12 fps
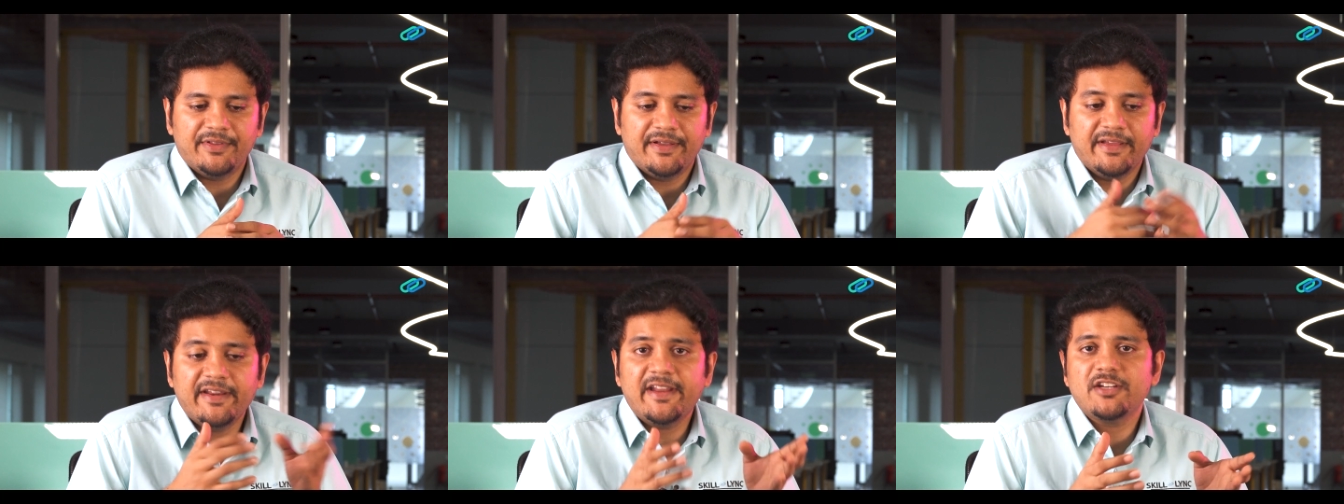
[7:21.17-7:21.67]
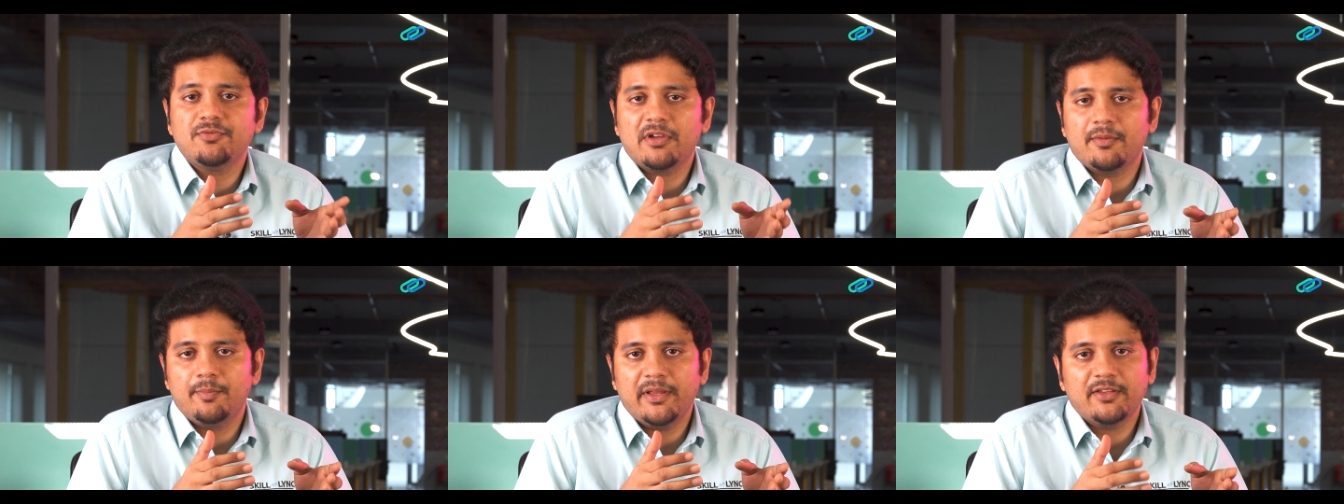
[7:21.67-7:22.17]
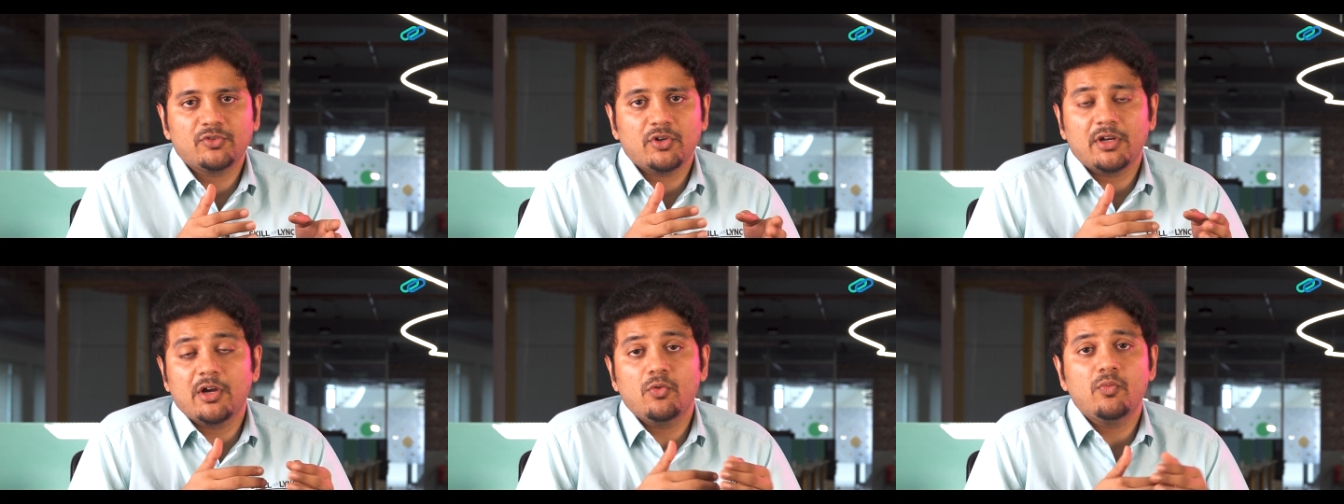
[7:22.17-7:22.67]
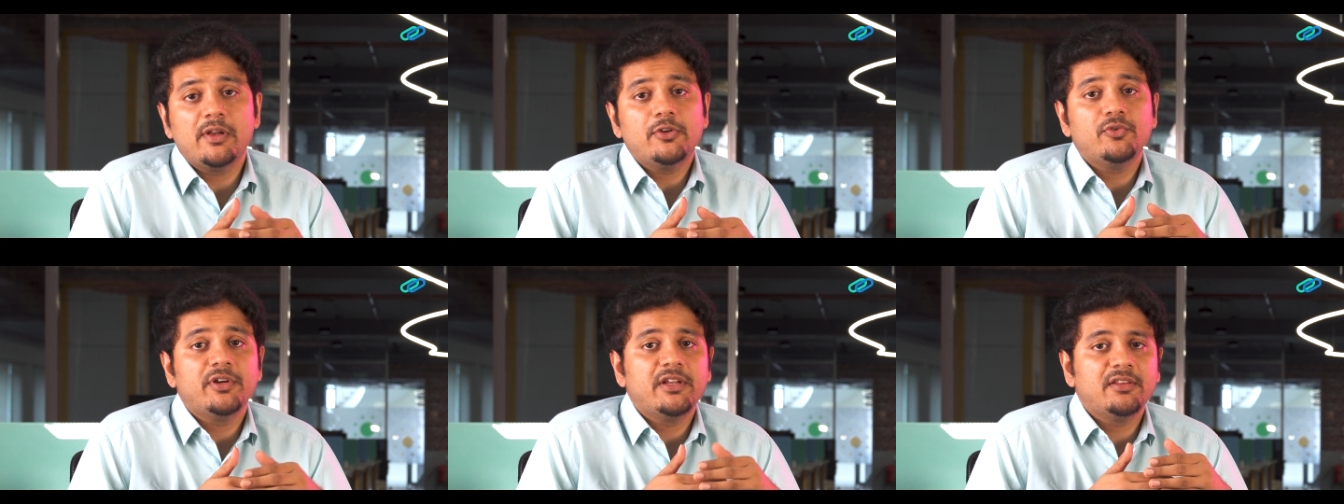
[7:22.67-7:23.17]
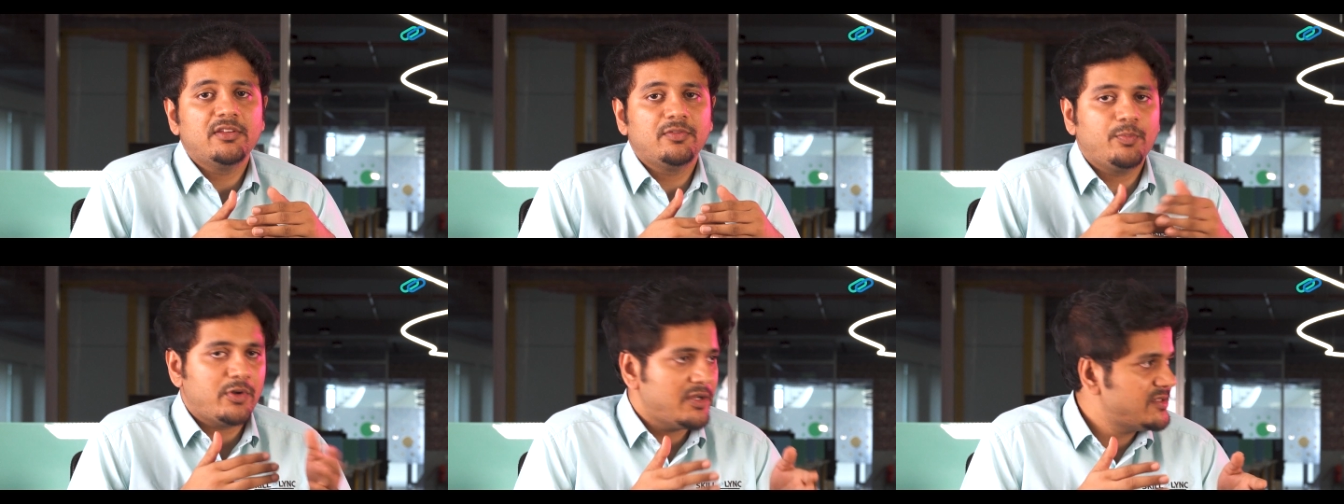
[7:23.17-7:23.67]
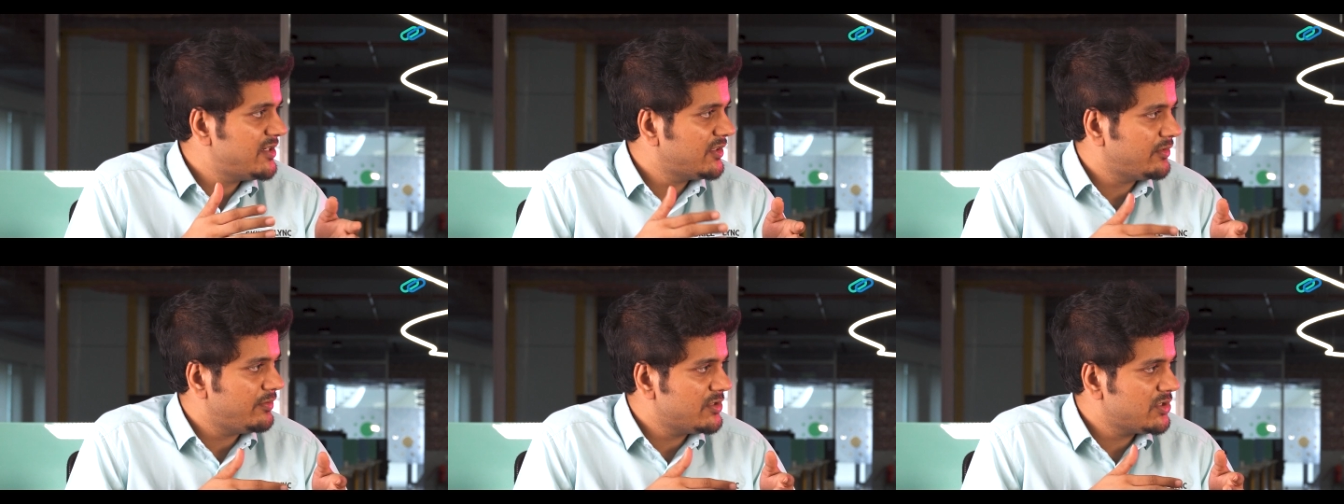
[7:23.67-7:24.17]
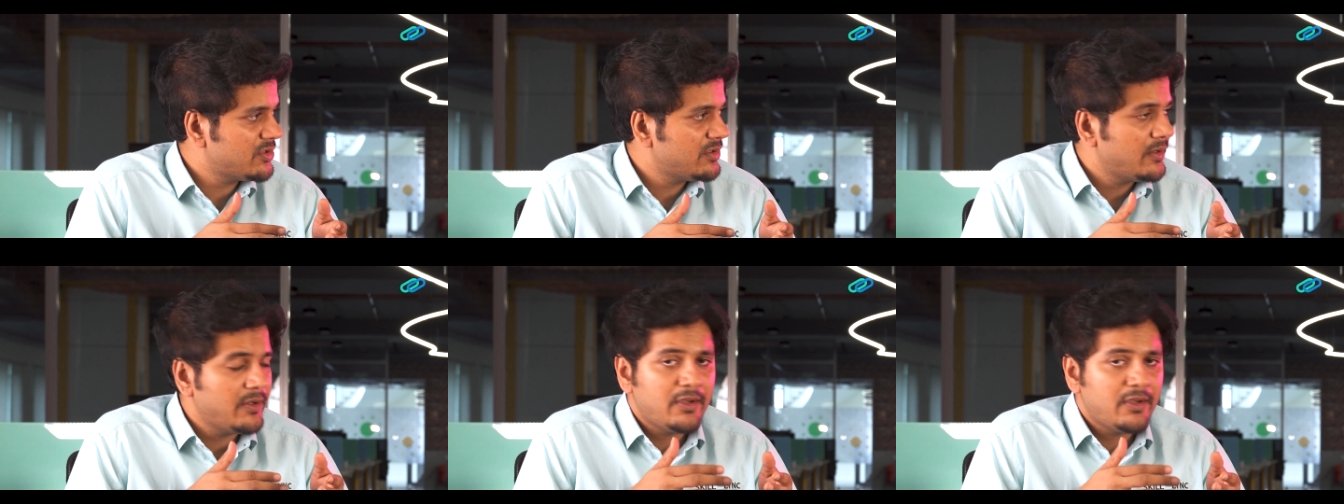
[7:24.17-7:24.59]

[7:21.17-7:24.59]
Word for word: the grades were based on how well you did in these projects, which,